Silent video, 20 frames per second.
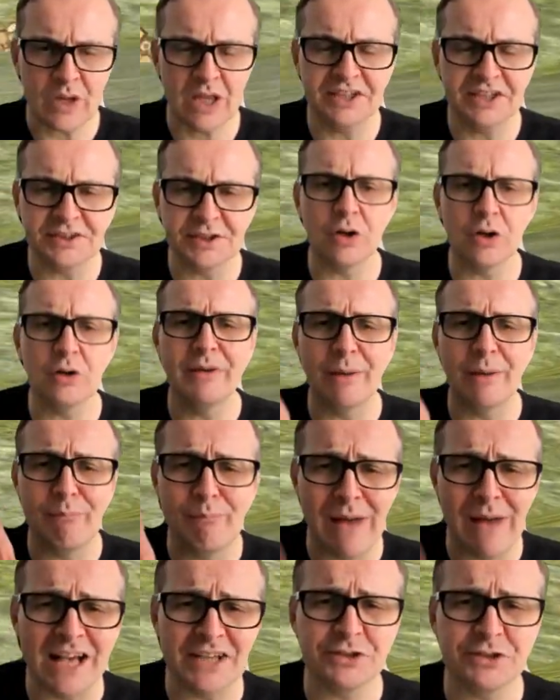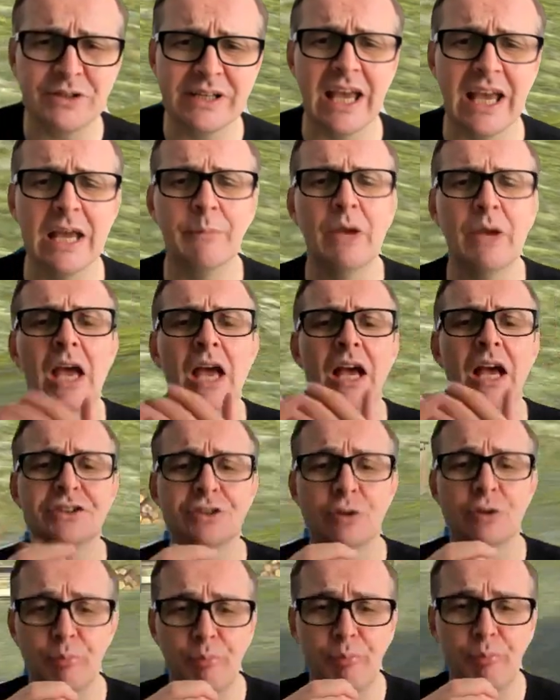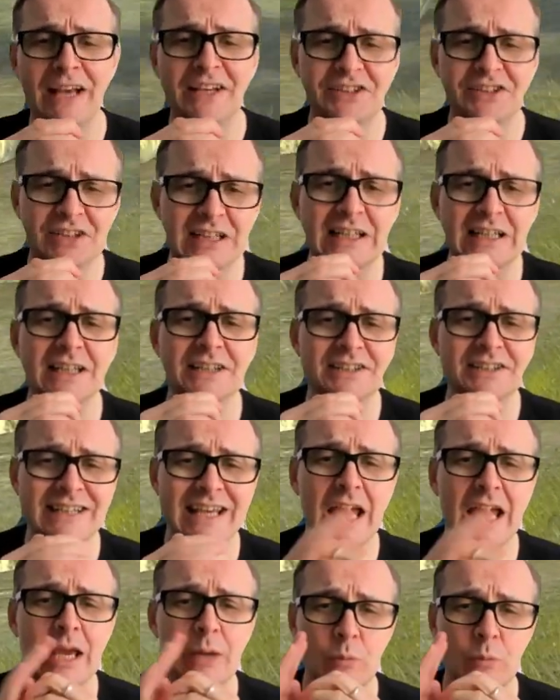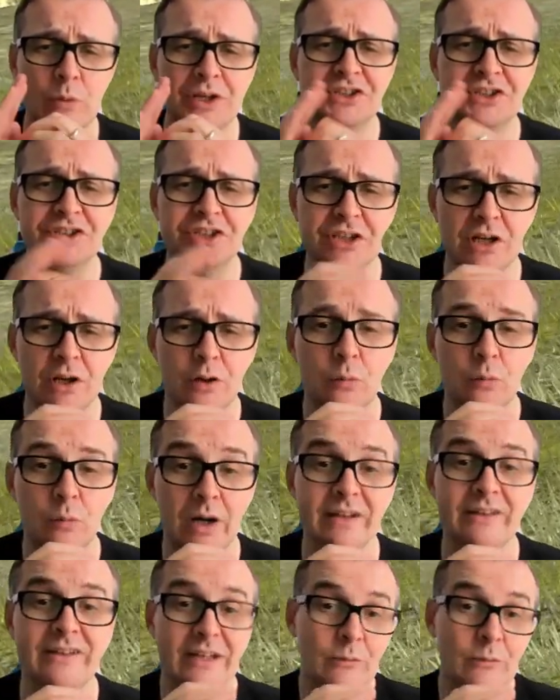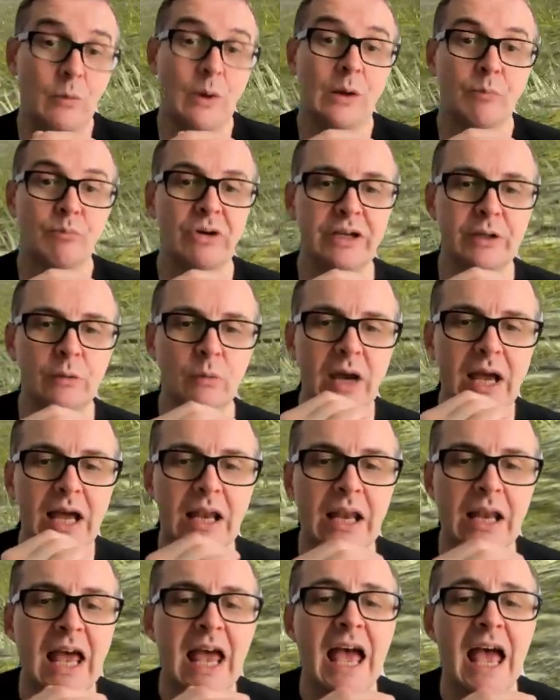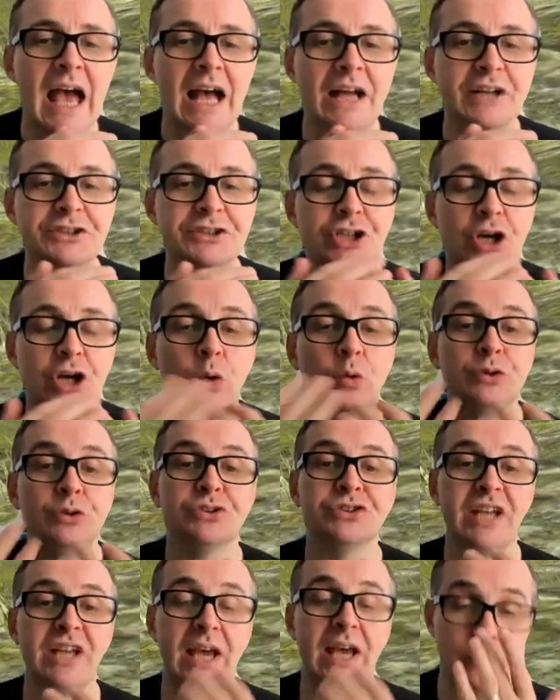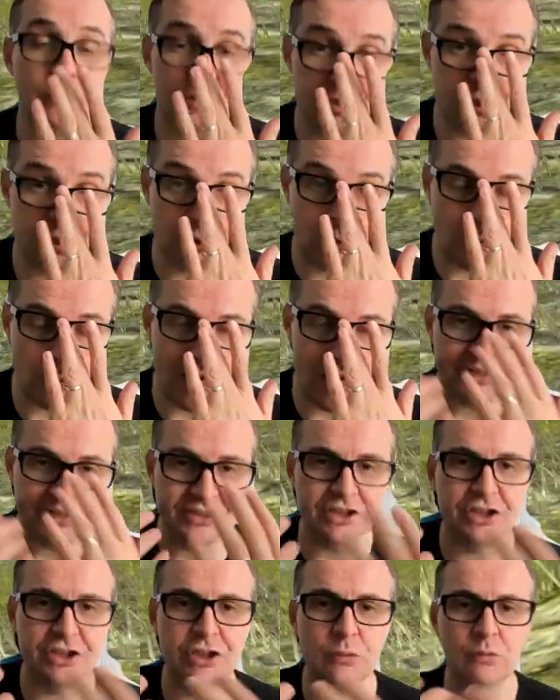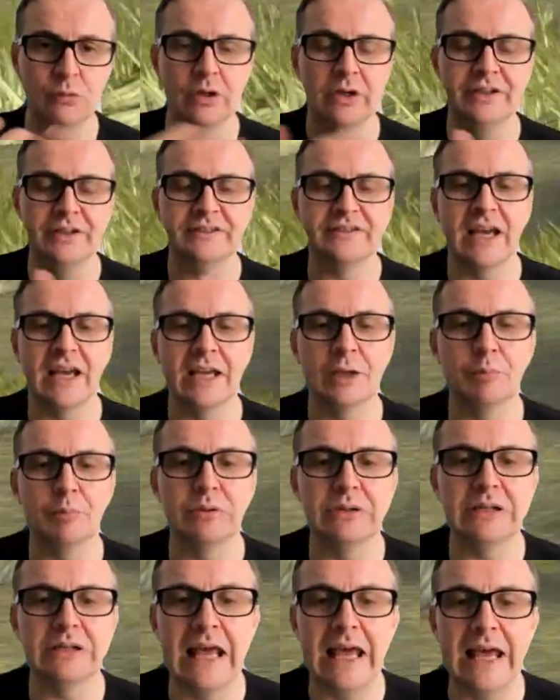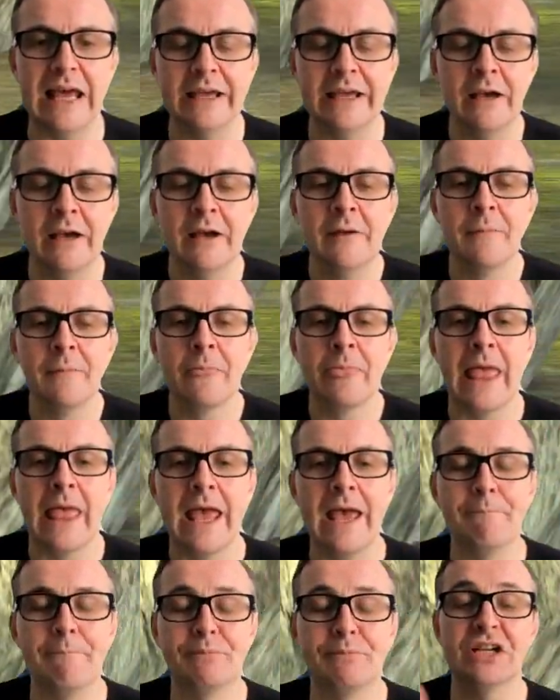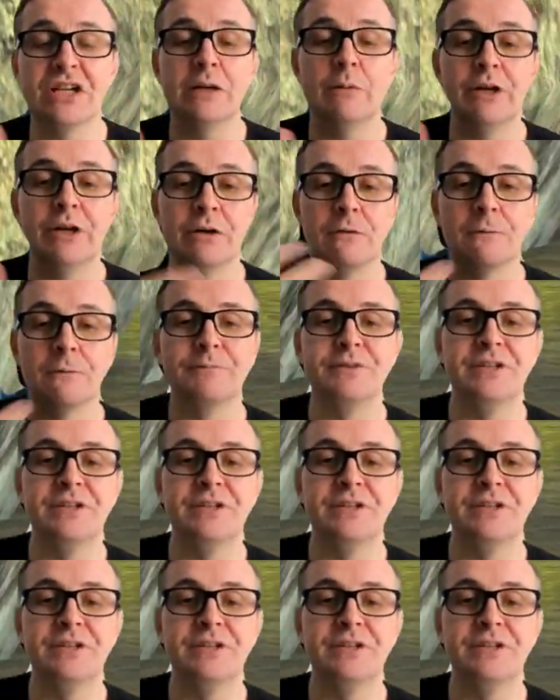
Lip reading: This is going to be a mastery game, so basically it's a game which I think went pretty well and showed just how to execute light tank play, particularly when you're up